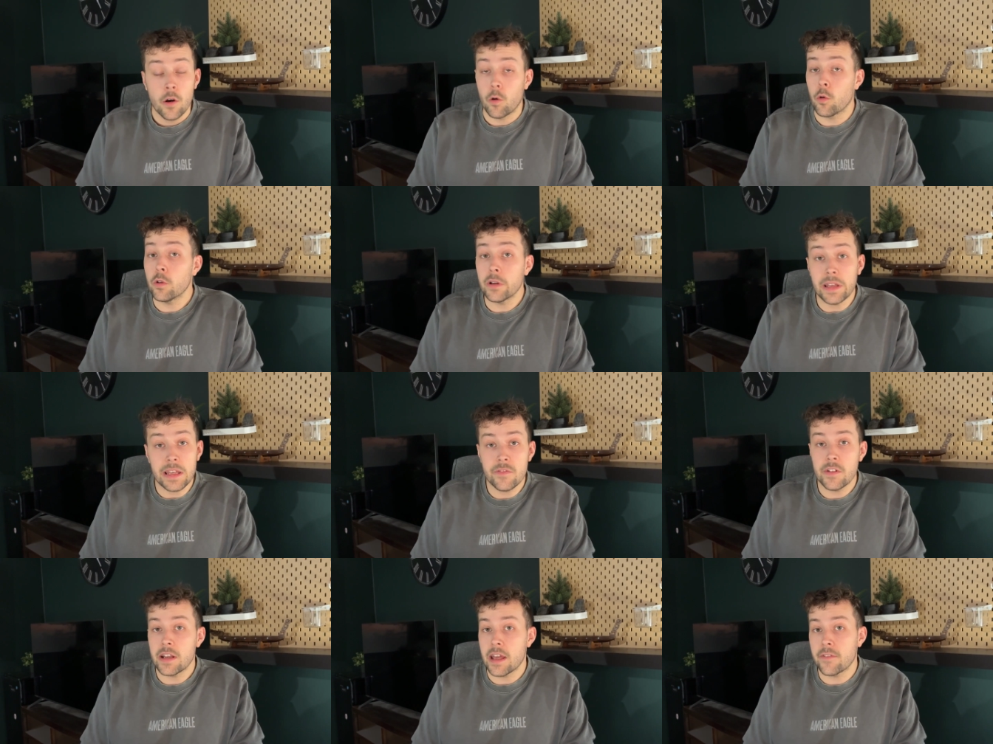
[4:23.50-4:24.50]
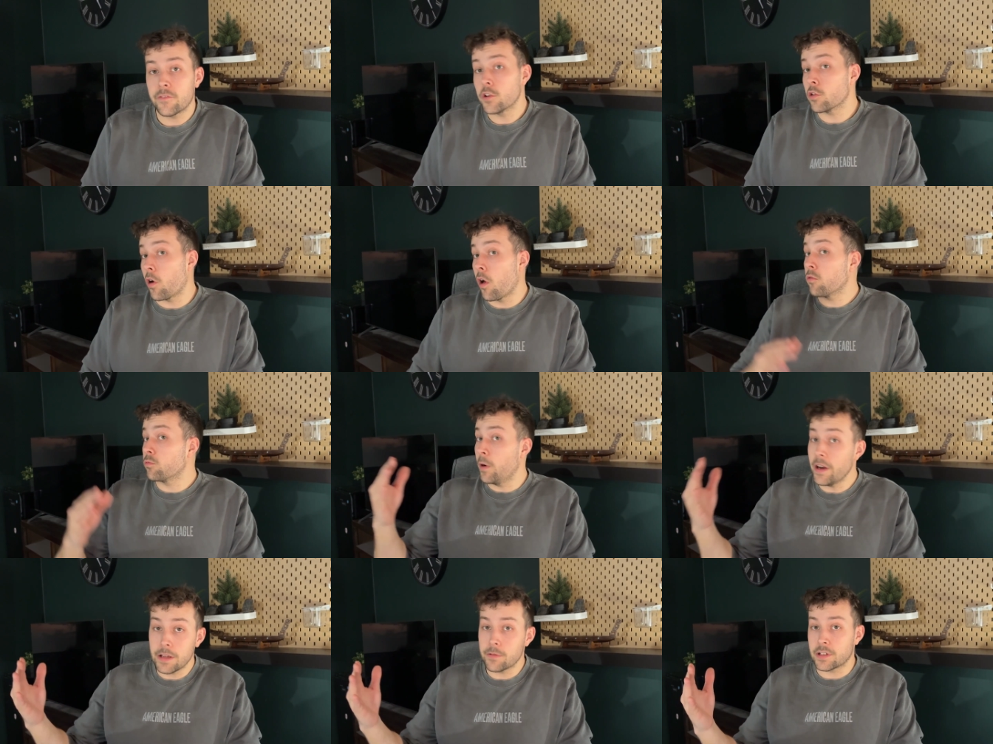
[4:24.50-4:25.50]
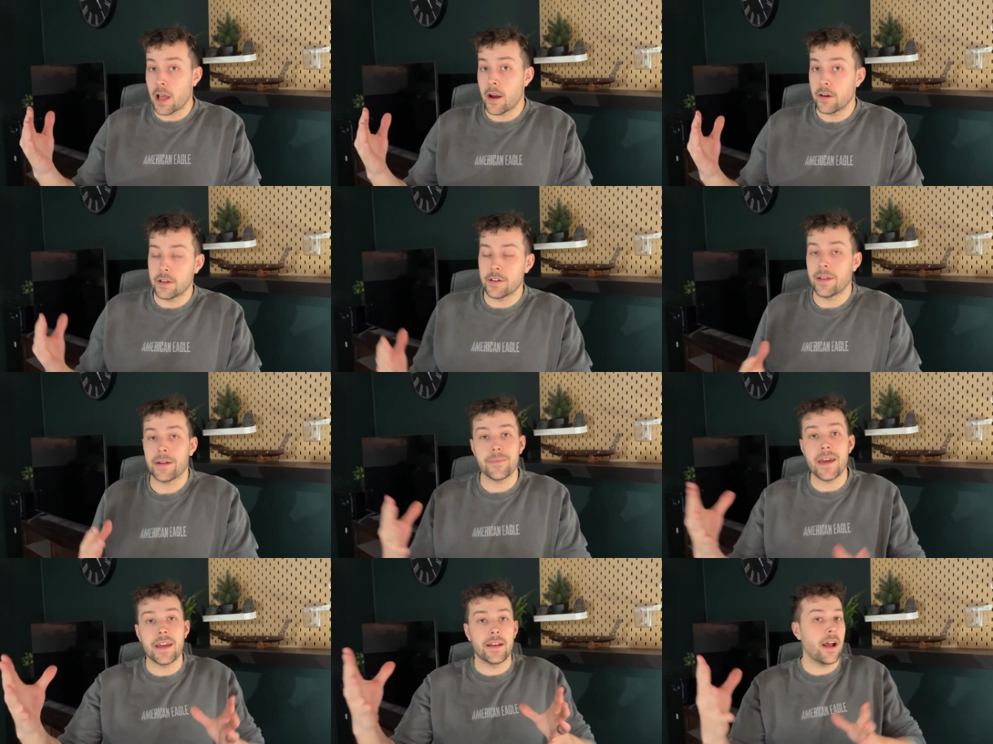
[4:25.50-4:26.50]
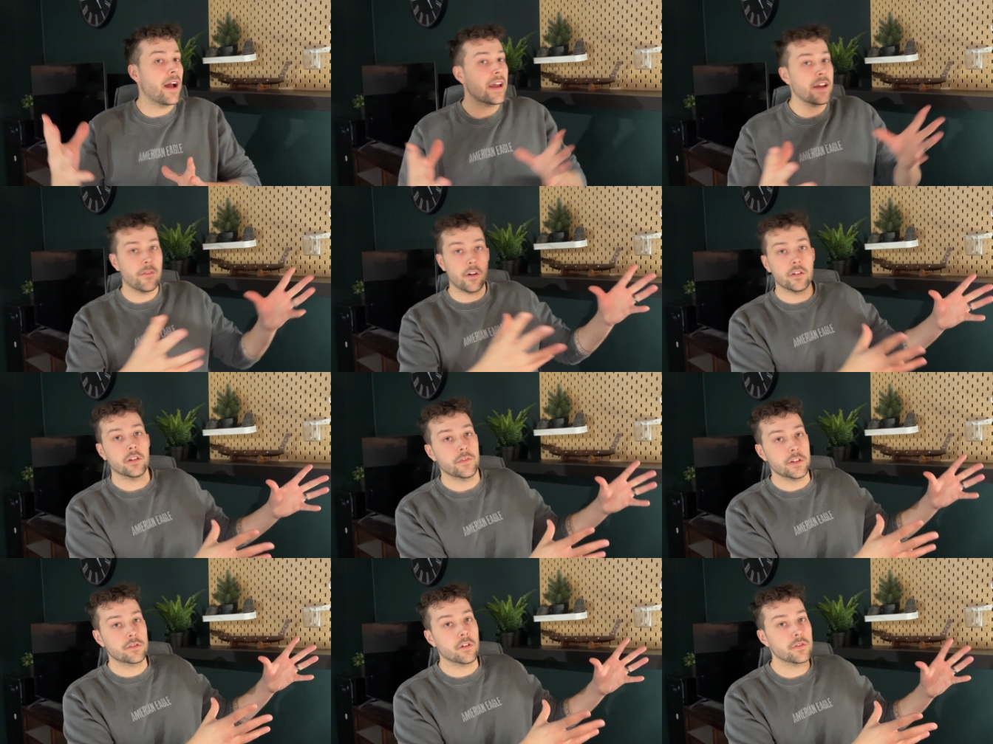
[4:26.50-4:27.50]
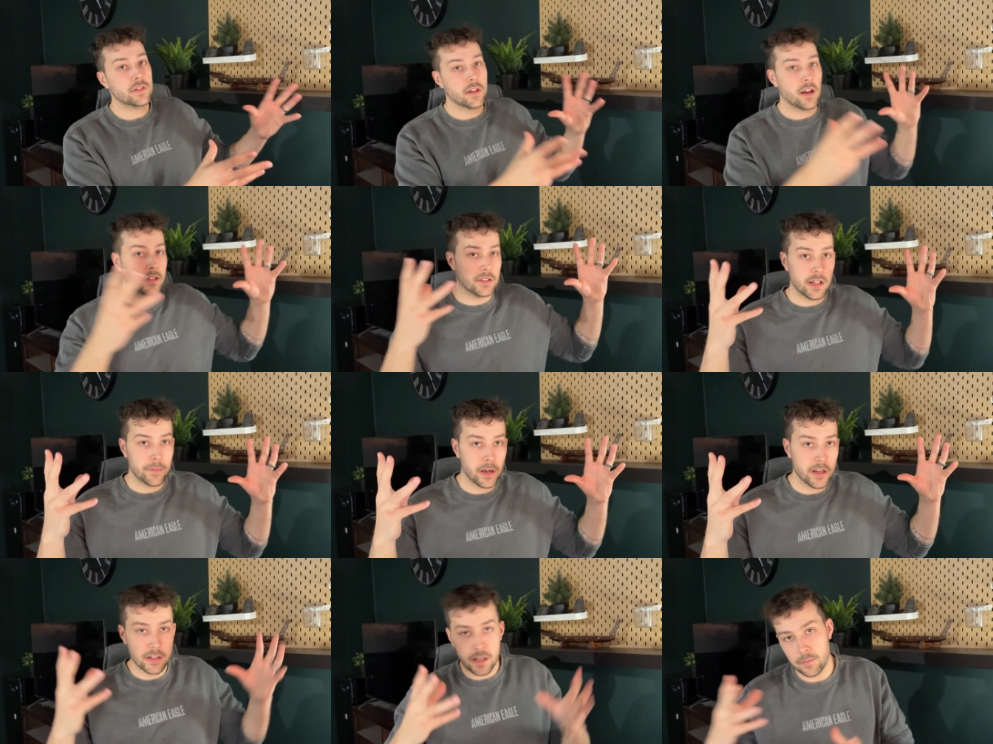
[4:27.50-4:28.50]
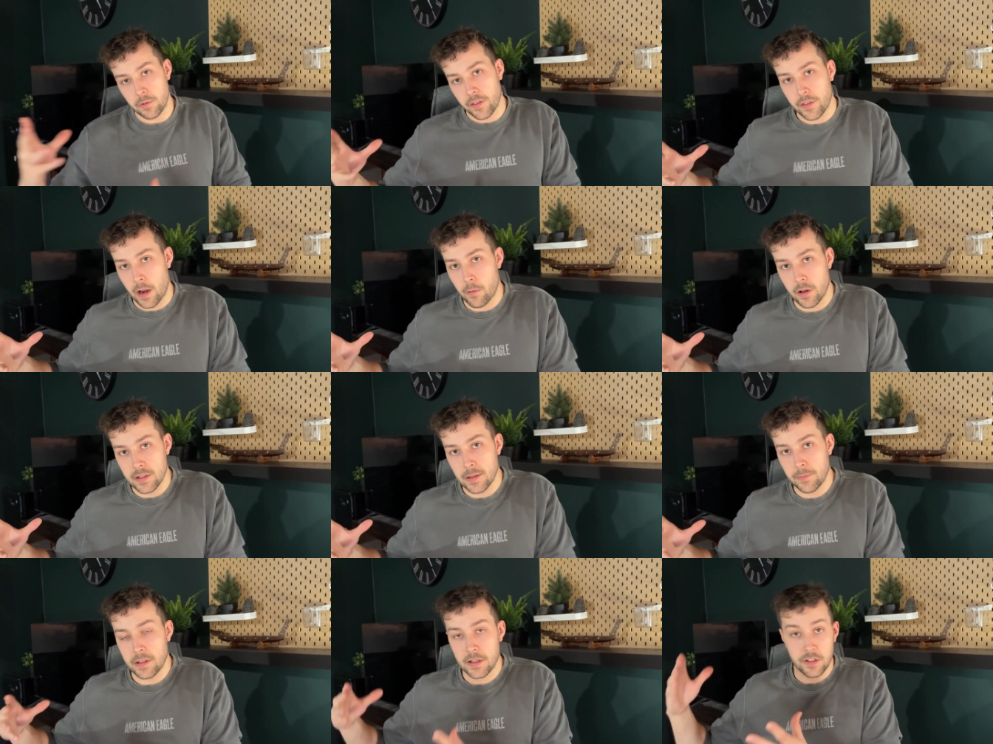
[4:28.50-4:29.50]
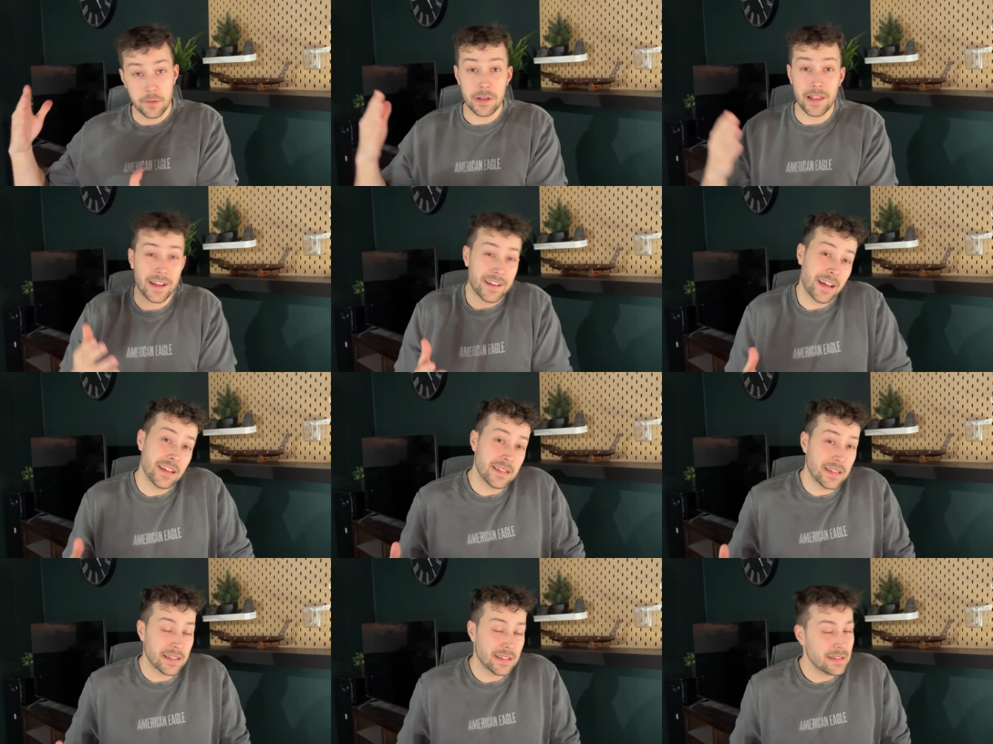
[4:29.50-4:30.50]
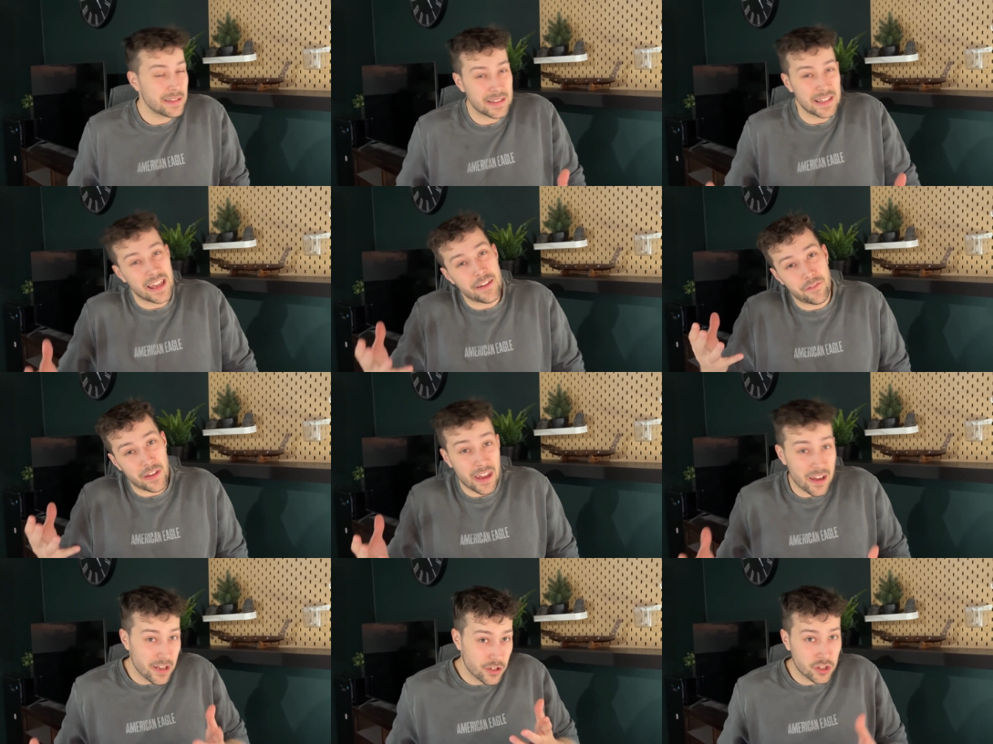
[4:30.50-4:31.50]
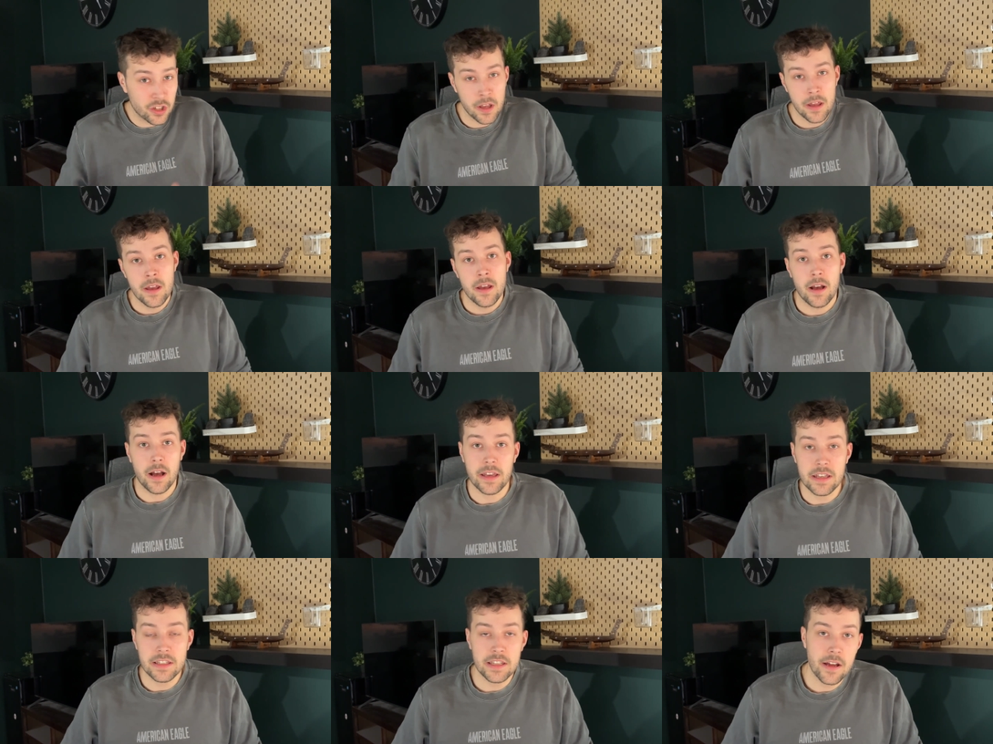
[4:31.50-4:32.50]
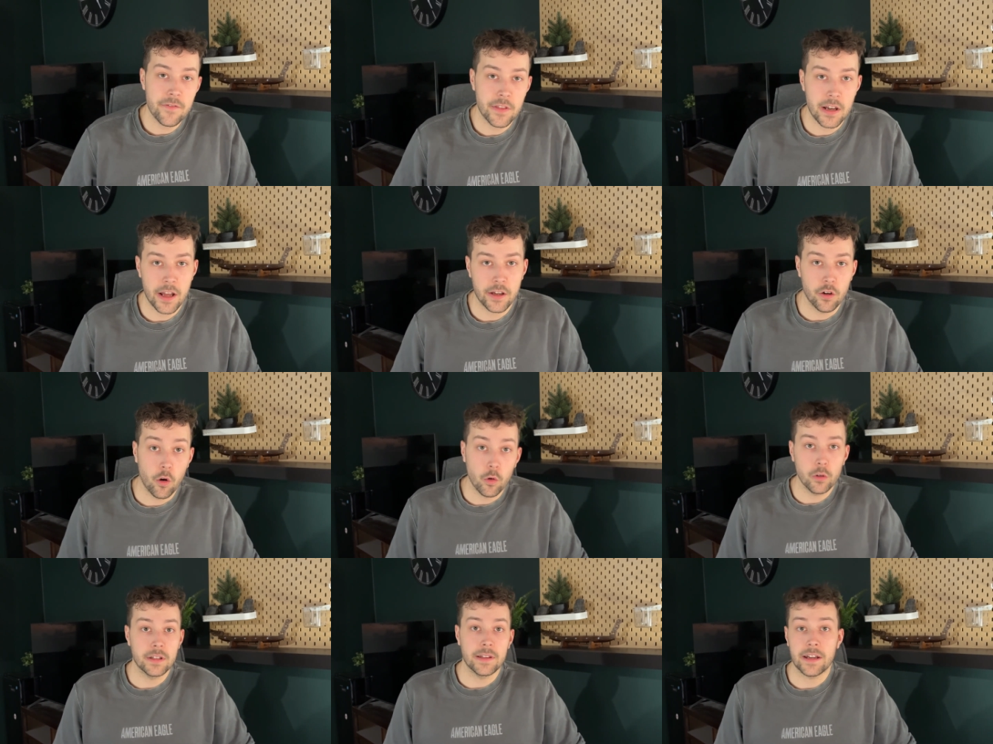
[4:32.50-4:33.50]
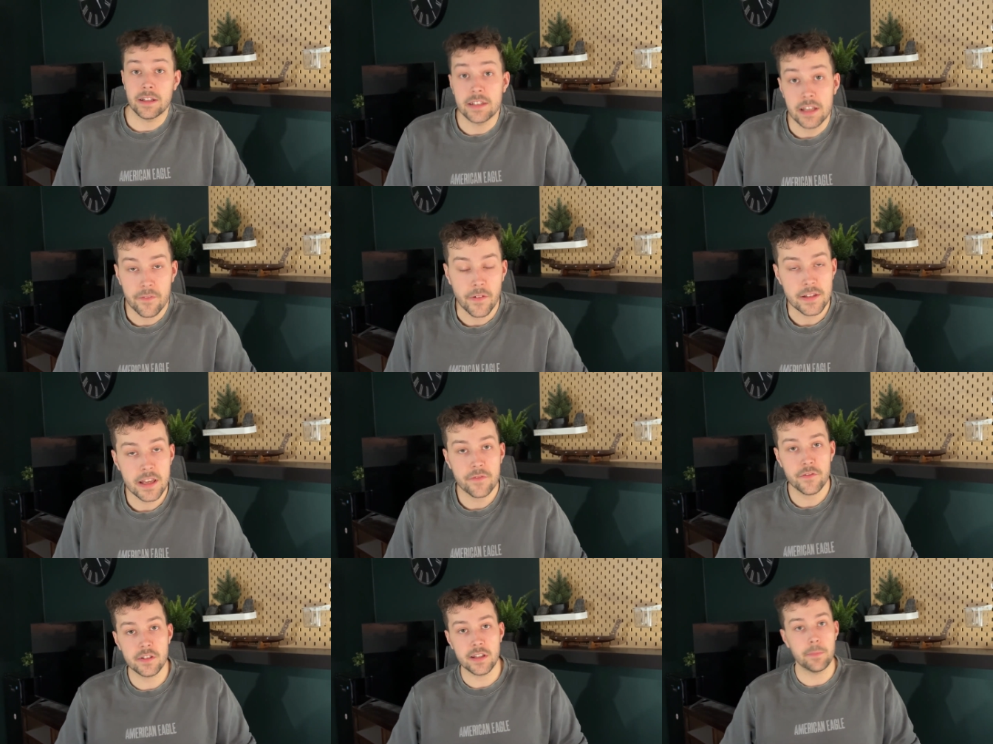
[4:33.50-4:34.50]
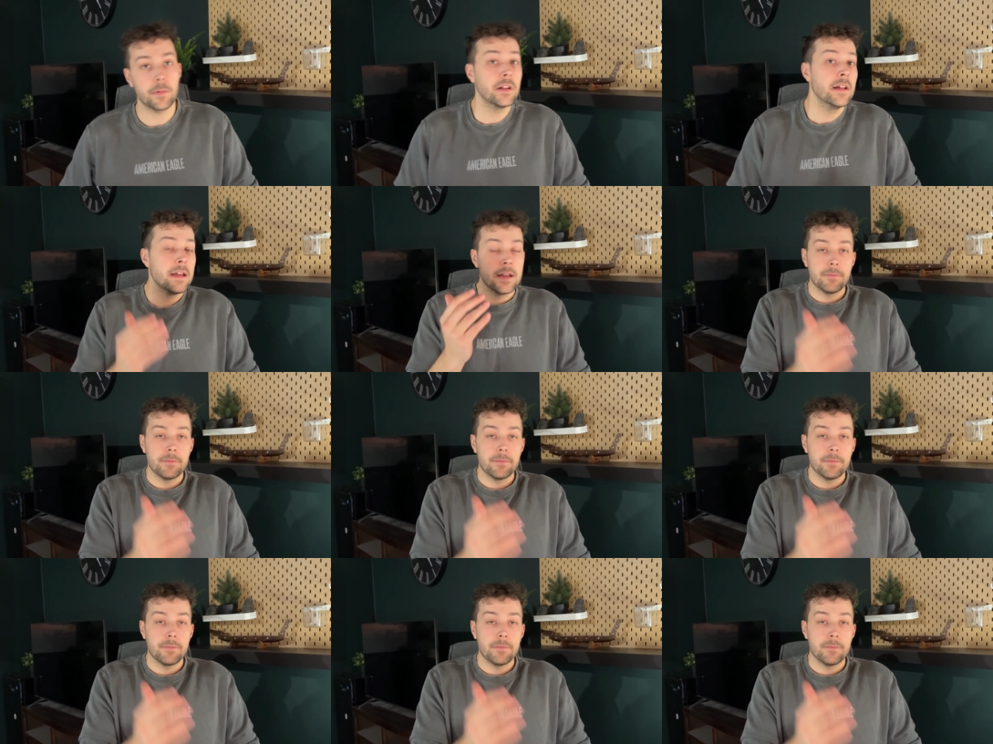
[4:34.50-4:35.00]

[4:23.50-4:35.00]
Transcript: or even if you're already retired and you're like, man, I have all of these growth stocks that I'm kind of done with, and I want something that's going to be like a nice and safe-ish ETF that I could hold in like a TFSA, for example,